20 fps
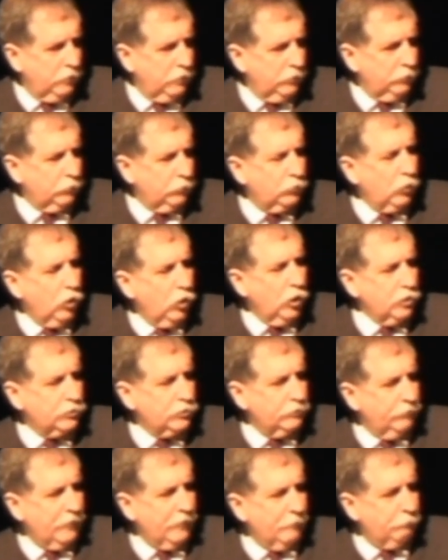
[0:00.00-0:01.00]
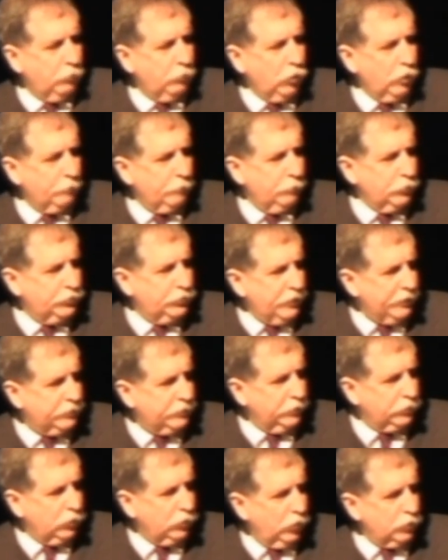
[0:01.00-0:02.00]
The cost of that park,
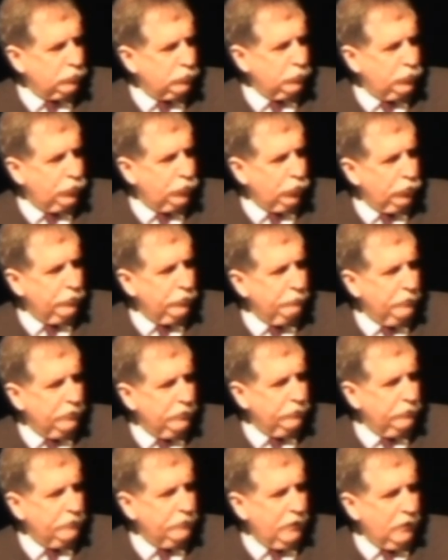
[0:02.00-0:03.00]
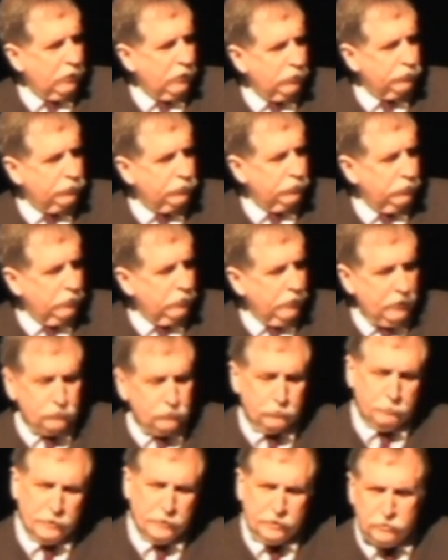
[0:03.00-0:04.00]
projected cost, was $30 million.
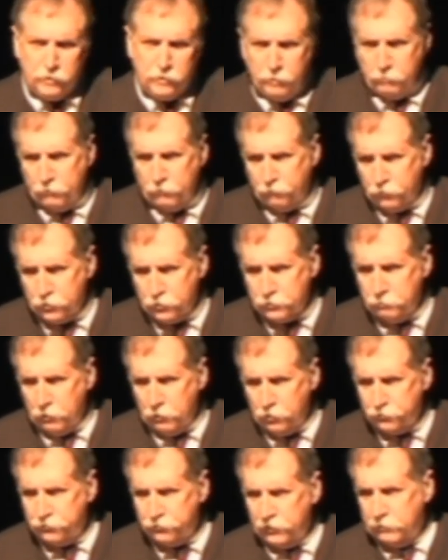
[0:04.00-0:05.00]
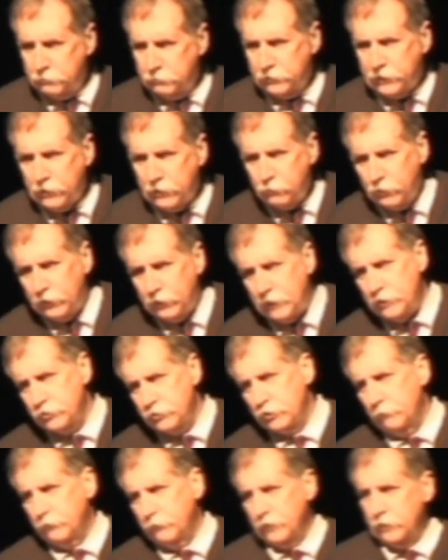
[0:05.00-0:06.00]
That's a big number for a small city, but they
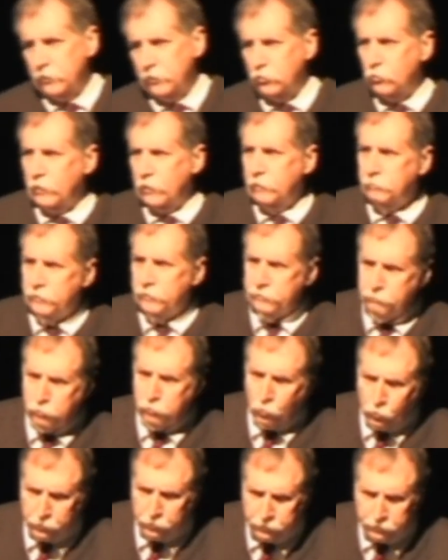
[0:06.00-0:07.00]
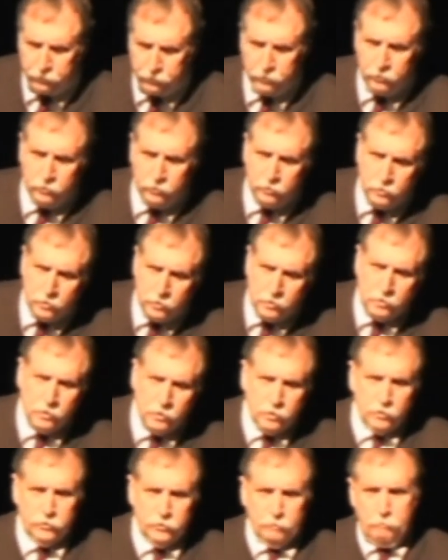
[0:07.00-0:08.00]
realized something incredibly important.
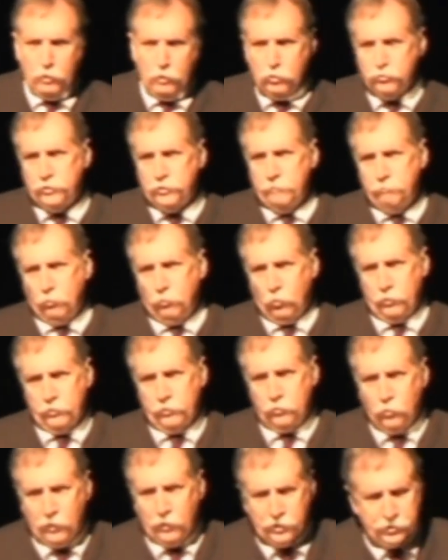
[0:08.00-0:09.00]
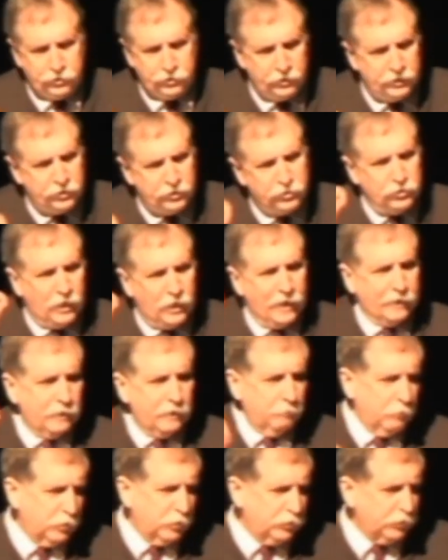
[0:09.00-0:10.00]
The most important question is not
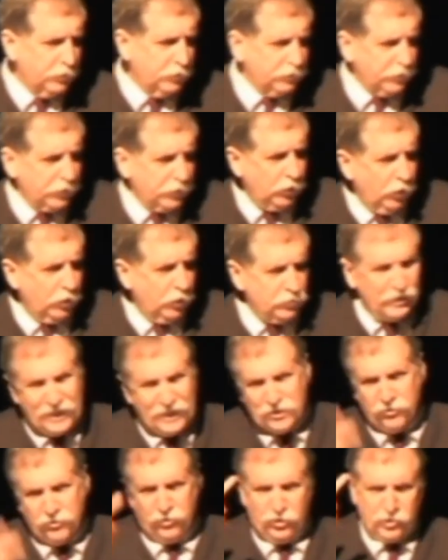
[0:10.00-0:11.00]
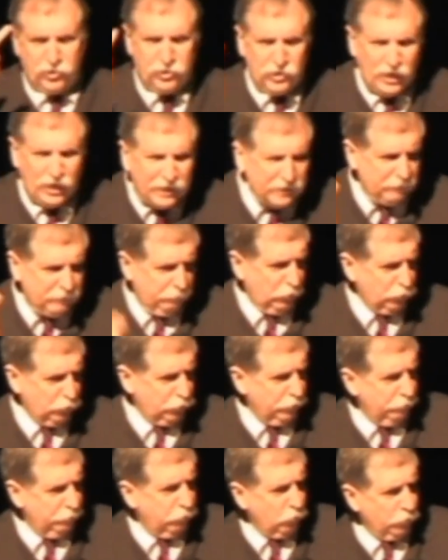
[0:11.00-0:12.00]
how much does it cost. That's the second
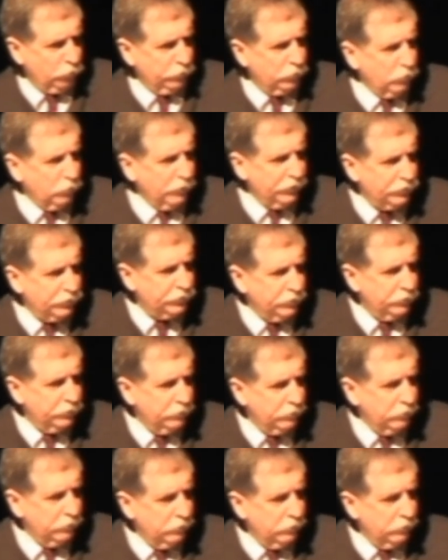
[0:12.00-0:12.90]
most important question.